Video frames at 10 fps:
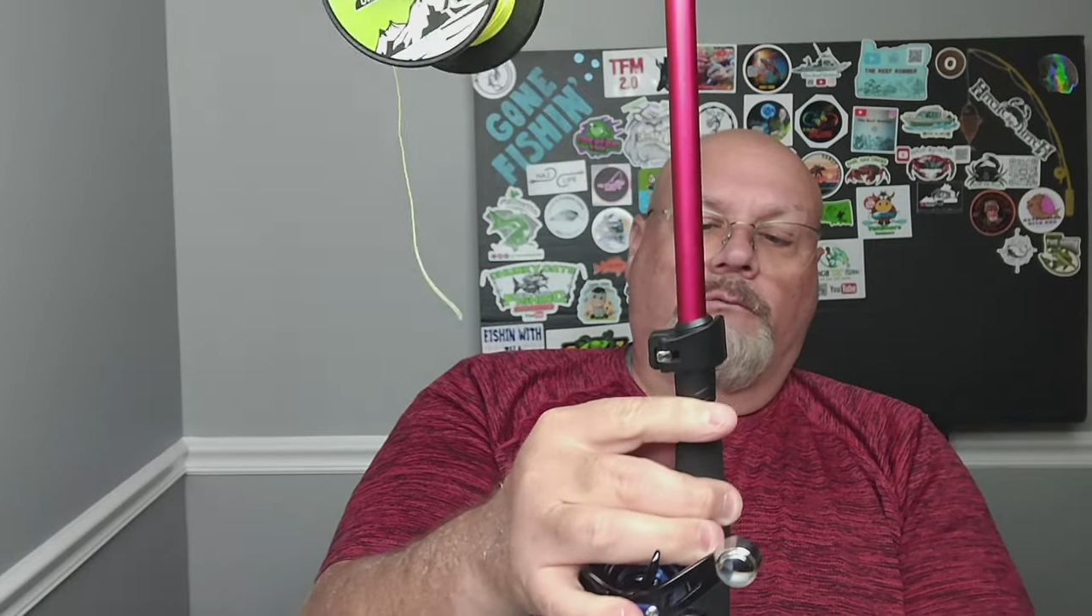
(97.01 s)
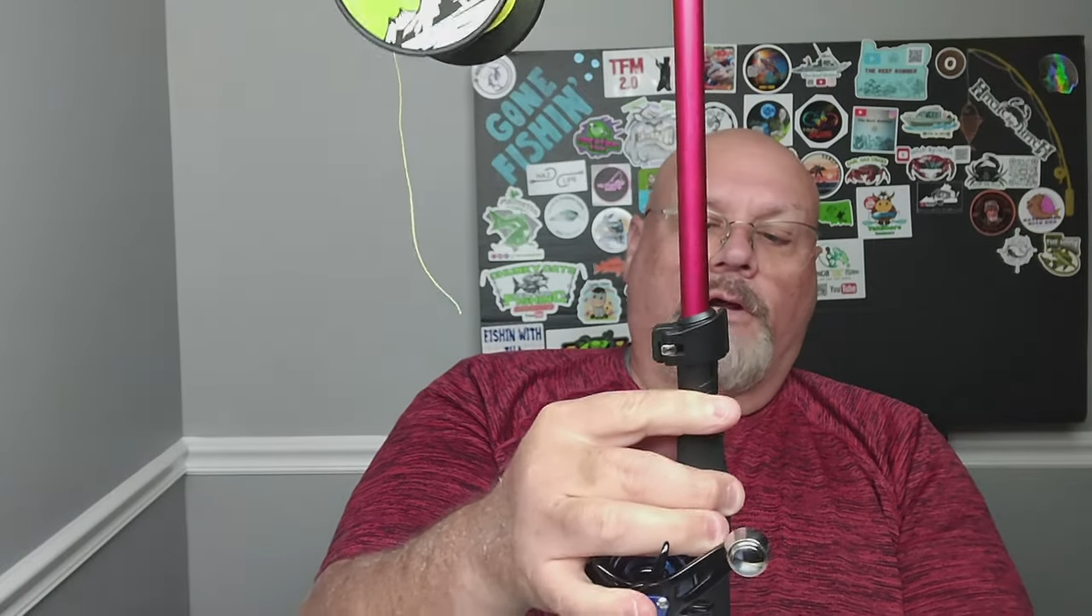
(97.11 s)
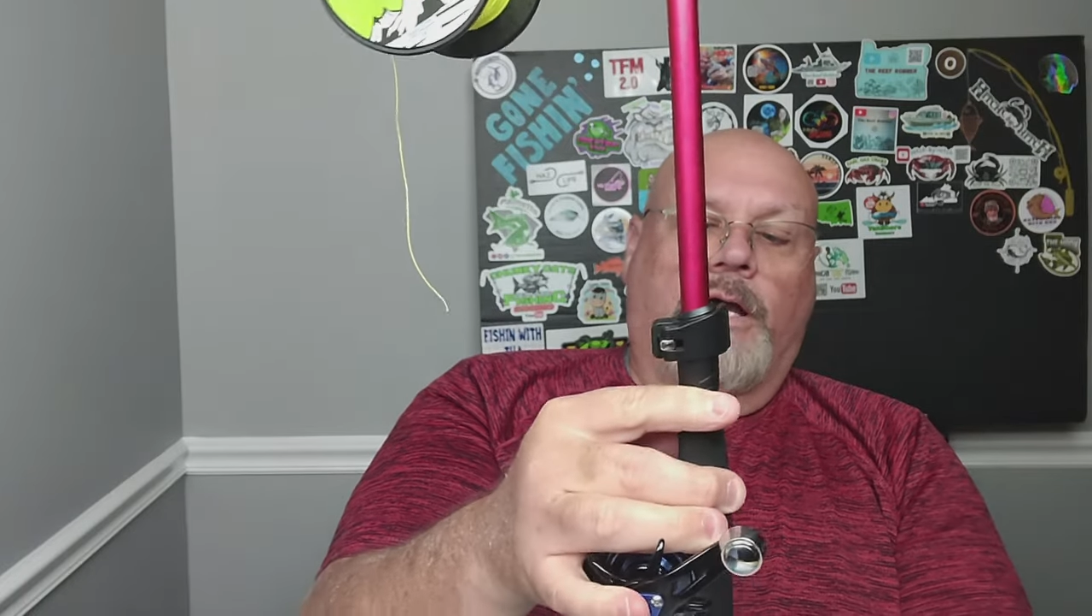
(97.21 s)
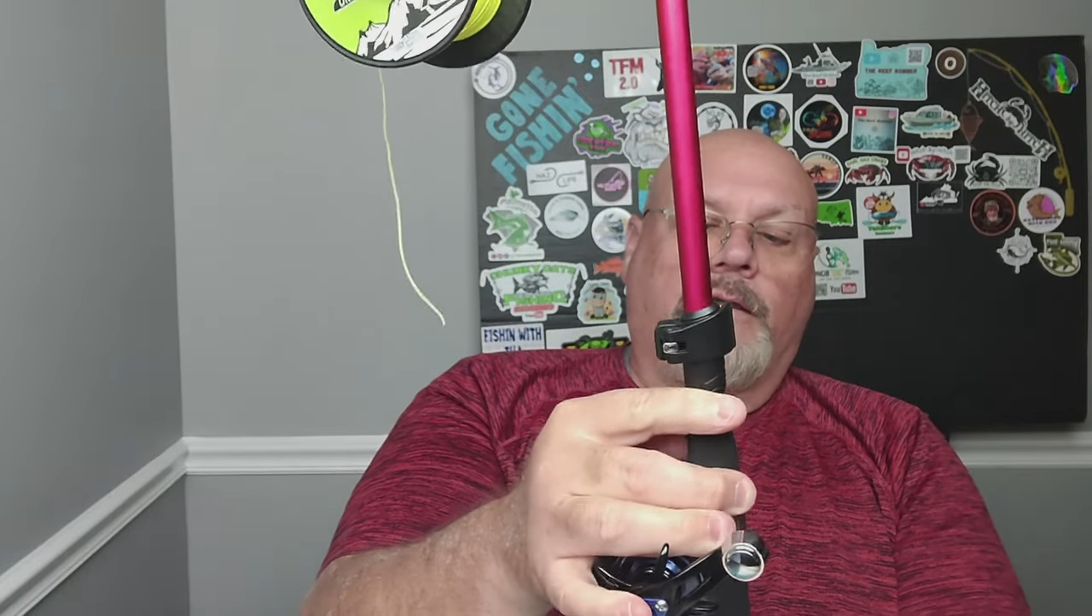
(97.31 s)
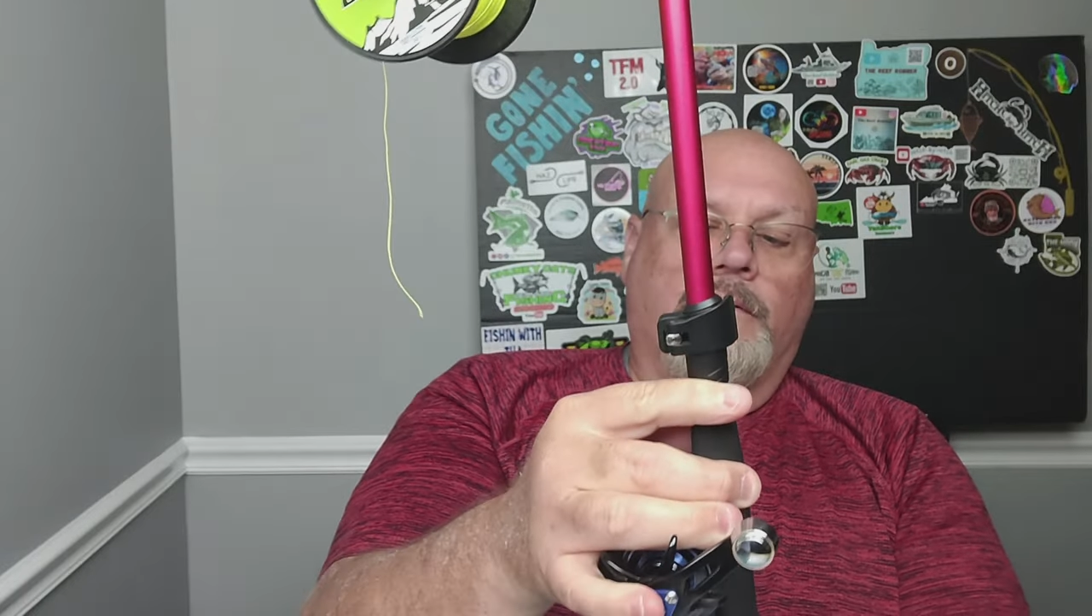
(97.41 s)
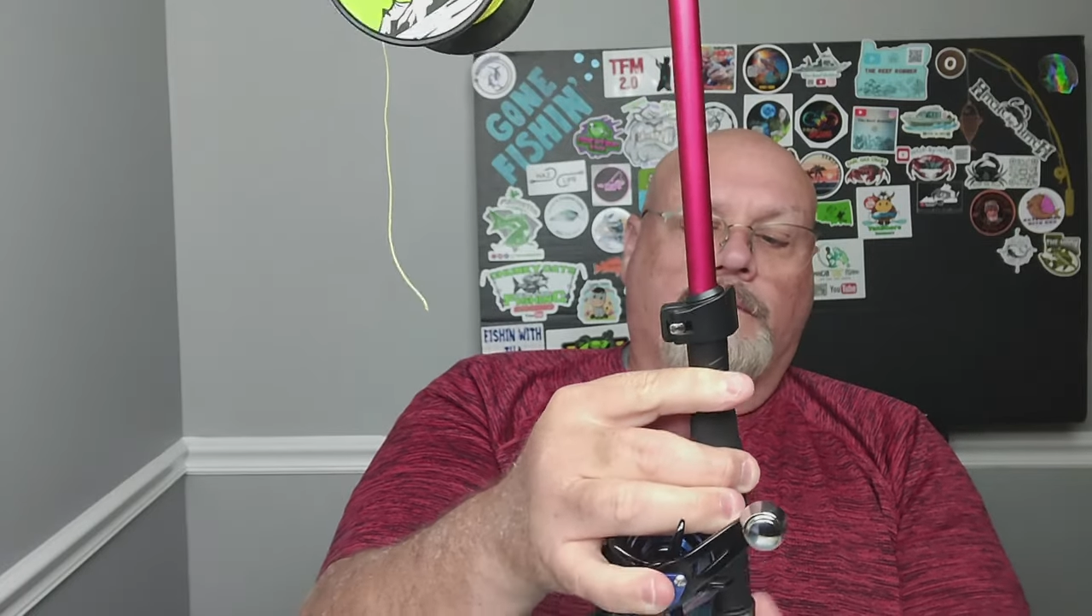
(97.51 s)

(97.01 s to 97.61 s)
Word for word: rod.